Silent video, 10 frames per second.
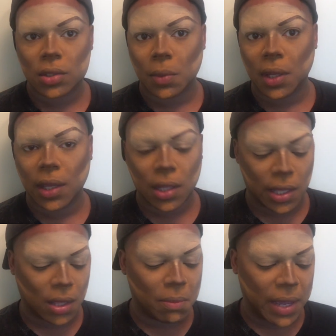So I'm going to get
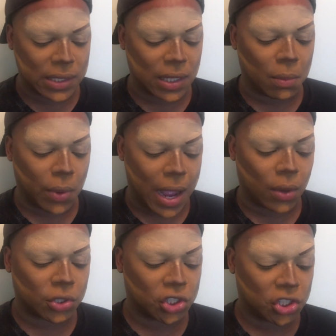the basic
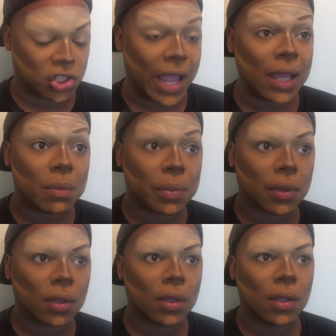brow shape
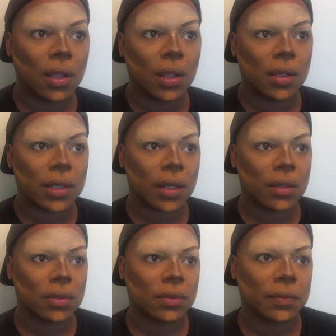
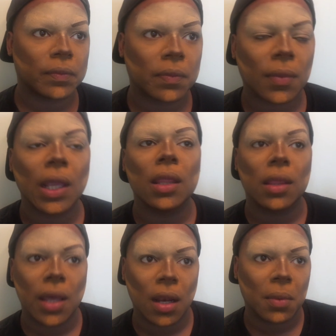down,
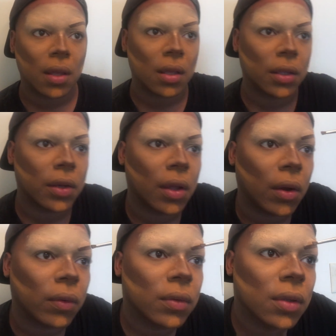and then I'm going
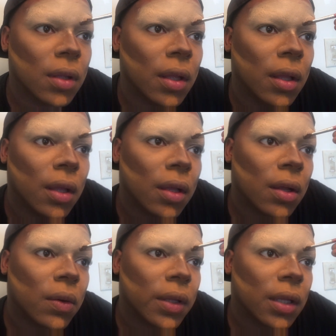to,
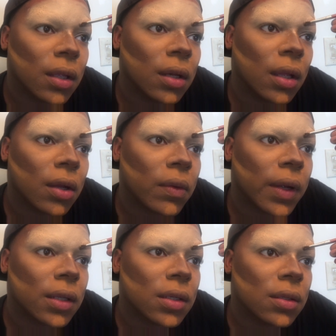go in and
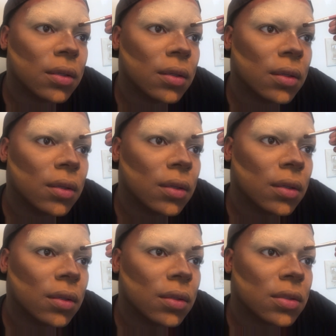correct it.
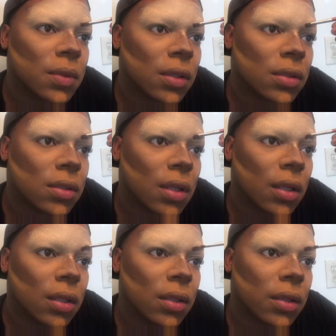Just make it
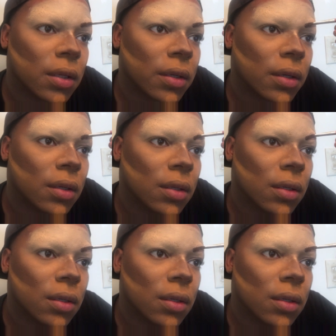slightly thicker.